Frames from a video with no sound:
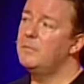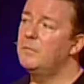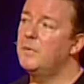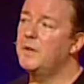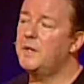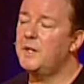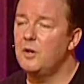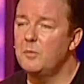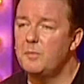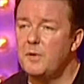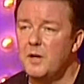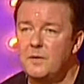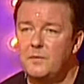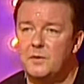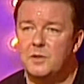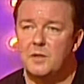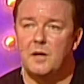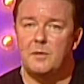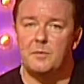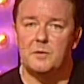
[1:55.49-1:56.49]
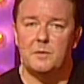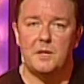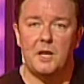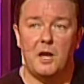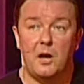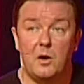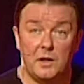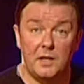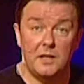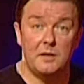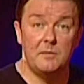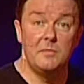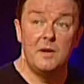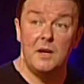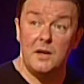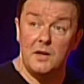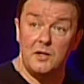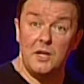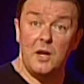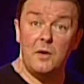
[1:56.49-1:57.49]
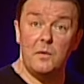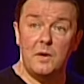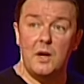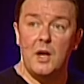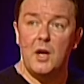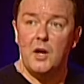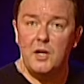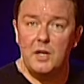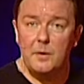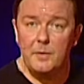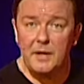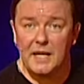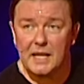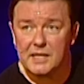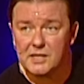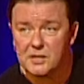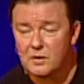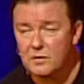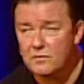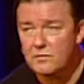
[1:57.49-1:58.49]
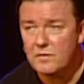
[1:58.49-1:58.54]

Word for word: with an old pair of pyjamas with a hole in them. No, you know when it gets sort of